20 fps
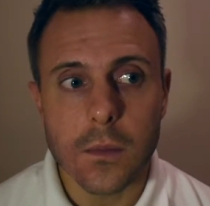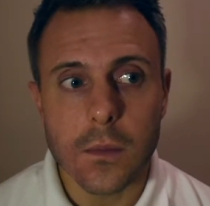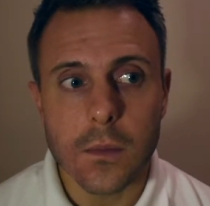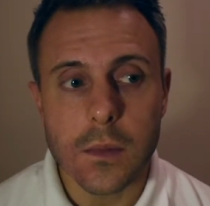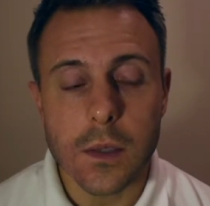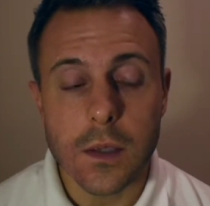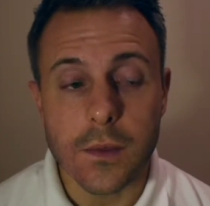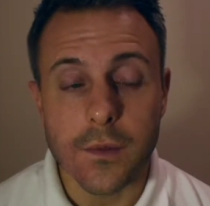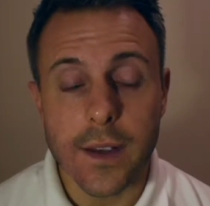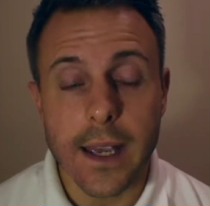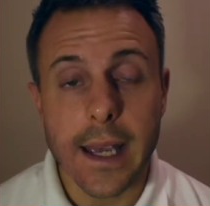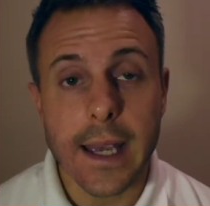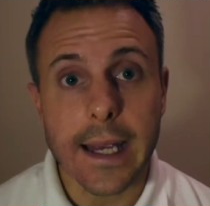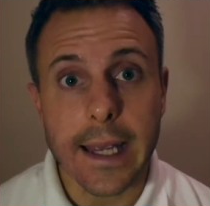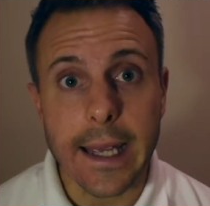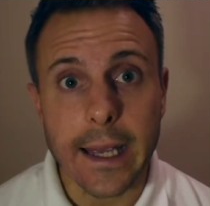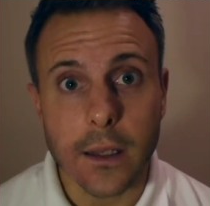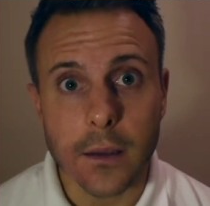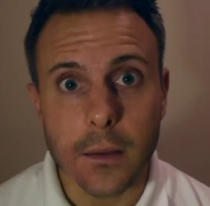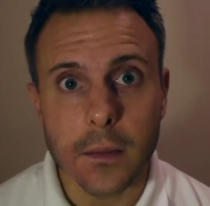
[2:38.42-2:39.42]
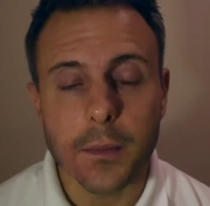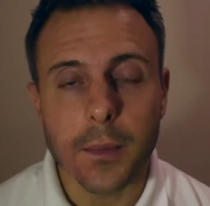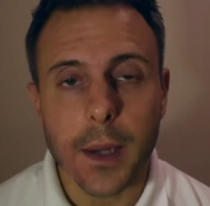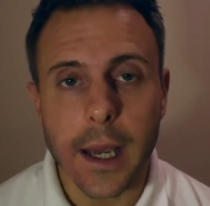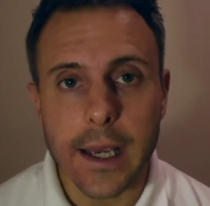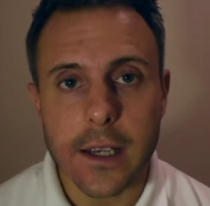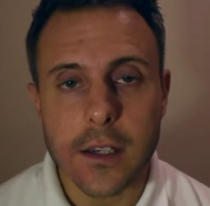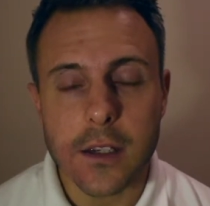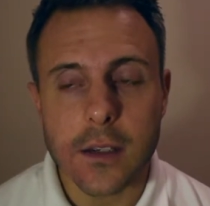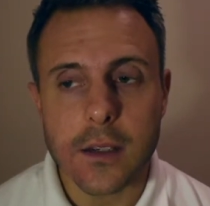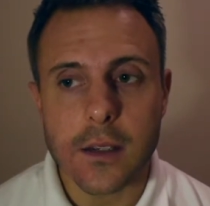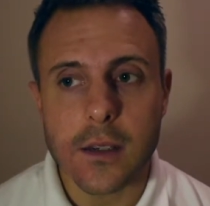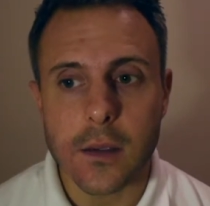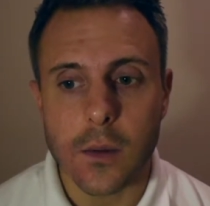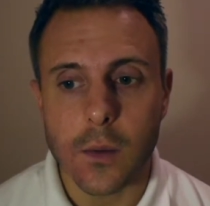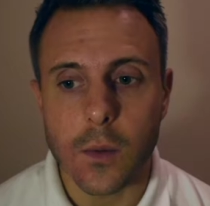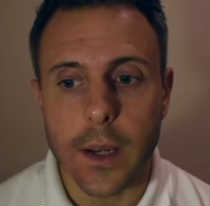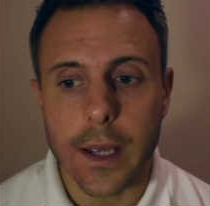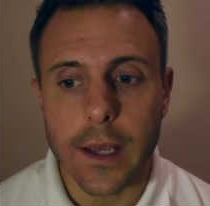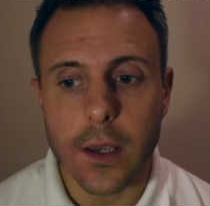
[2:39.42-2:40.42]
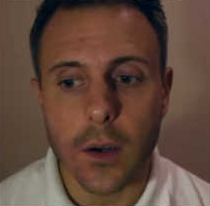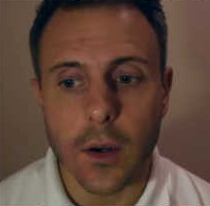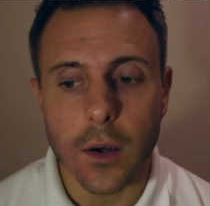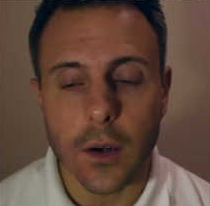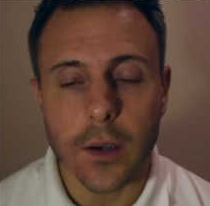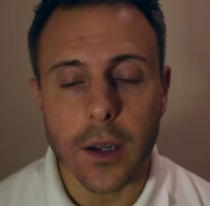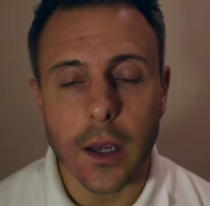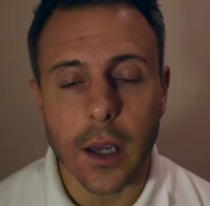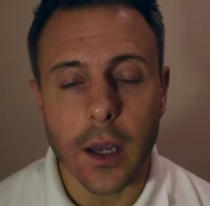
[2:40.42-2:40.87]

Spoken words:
severely ill patients that we got